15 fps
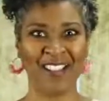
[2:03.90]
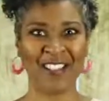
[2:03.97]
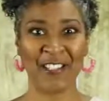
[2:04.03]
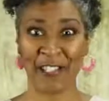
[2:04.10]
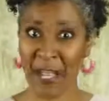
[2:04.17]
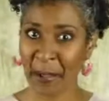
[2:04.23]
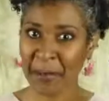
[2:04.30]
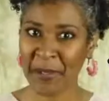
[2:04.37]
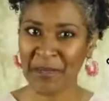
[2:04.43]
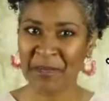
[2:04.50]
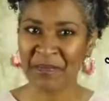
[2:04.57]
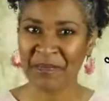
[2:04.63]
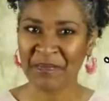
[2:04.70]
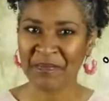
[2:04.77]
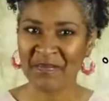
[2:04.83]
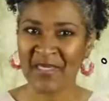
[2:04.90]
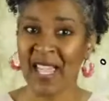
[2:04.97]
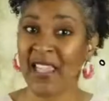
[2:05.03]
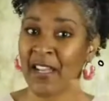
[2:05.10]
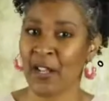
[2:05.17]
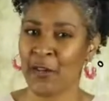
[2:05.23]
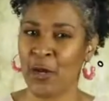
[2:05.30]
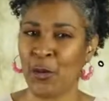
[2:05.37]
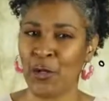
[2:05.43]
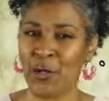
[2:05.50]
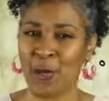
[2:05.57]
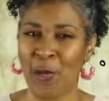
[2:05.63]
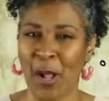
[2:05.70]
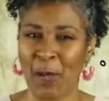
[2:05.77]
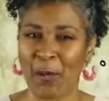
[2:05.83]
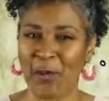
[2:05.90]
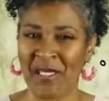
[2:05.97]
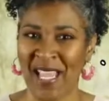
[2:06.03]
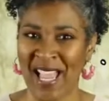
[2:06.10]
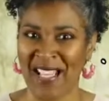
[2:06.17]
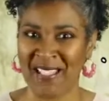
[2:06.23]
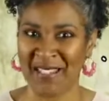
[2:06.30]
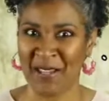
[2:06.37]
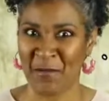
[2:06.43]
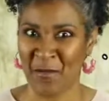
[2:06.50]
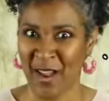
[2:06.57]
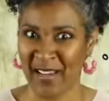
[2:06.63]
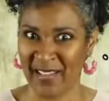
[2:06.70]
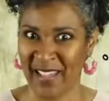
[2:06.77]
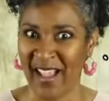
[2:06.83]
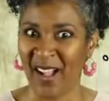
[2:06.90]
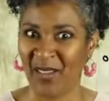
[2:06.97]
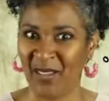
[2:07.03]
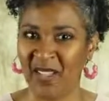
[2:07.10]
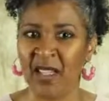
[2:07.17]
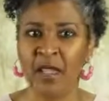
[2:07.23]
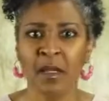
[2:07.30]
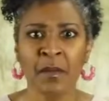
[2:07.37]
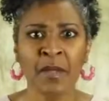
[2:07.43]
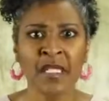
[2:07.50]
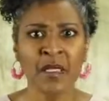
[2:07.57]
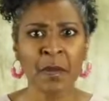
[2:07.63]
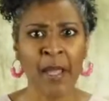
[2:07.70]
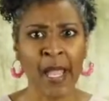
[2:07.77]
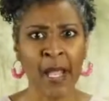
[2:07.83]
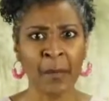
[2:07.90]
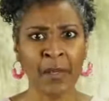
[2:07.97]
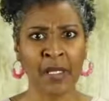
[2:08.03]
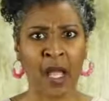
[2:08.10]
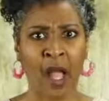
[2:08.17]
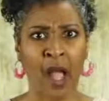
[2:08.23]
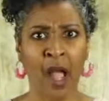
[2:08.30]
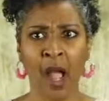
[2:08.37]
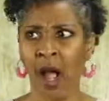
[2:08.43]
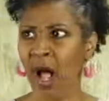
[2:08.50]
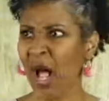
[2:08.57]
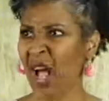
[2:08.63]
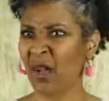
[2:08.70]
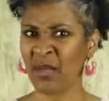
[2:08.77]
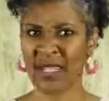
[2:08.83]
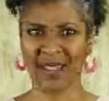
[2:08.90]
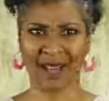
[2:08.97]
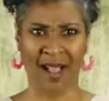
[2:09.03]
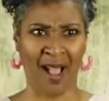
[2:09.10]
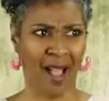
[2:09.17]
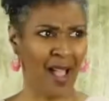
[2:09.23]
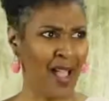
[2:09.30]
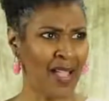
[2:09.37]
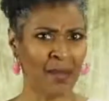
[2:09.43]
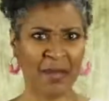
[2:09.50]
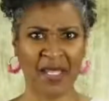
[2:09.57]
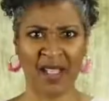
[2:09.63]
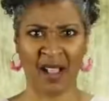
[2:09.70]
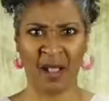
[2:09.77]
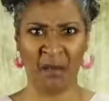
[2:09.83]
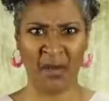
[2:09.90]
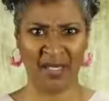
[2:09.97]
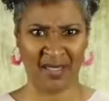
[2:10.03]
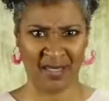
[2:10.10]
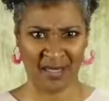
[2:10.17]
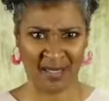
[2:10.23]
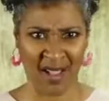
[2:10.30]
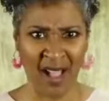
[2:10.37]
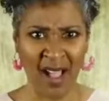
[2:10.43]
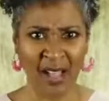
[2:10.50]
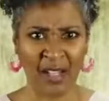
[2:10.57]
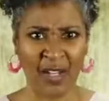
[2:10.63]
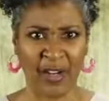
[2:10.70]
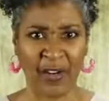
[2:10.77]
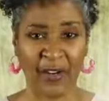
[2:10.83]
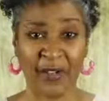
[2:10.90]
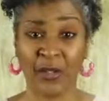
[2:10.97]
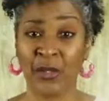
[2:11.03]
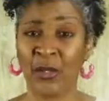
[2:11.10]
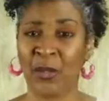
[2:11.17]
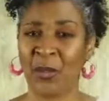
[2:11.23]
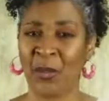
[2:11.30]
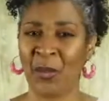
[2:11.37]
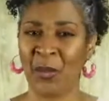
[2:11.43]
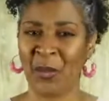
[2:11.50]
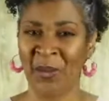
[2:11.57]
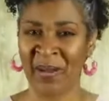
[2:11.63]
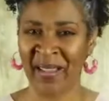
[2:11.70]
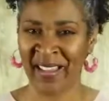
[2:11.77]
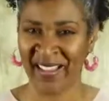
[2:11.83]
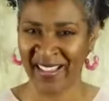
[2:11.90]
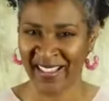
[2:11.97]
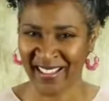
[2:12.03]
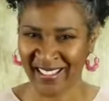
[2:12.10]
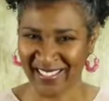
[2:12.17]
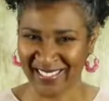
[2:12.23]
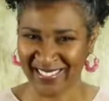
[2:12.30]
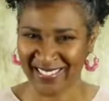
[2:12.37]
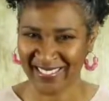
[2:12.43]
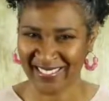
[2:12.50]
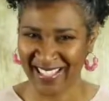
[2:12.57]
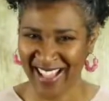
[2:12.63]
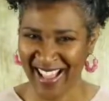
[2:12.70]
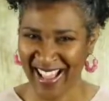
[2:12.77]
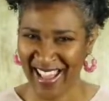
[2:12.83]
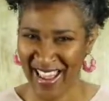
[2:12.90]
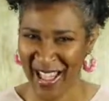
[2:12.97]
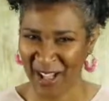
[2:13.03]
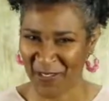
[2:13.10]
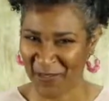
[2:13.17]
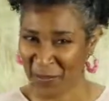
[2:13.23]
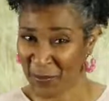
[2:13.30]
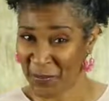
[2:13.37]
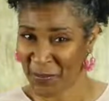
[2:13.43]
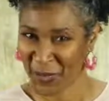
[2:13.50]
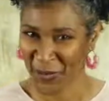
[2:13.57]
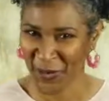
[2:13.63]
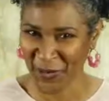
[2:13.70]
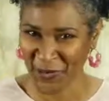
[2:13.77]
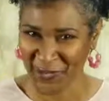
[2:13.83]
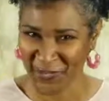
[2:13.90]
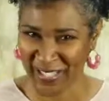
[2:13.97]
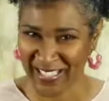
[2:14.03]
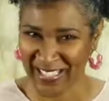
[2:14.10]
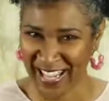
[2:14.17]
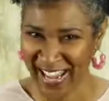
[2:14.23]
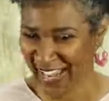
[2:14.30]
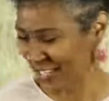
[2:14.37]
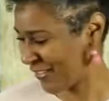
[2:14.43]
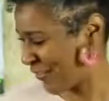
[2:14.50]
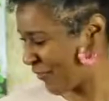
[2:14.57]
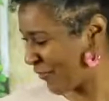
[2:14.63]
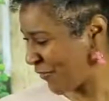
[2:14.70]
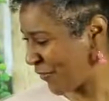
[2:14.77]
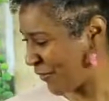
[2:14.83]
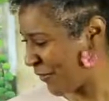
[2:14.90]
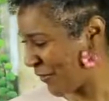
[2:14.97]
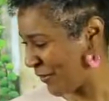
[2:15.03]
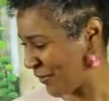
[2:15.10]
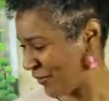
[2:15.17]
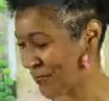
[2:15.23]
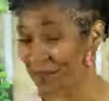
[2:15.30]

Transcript: Yep. And I know what you're probably asking right now. Miss Pamela, how can I become a scholar? Well, I have the perfect answer for you.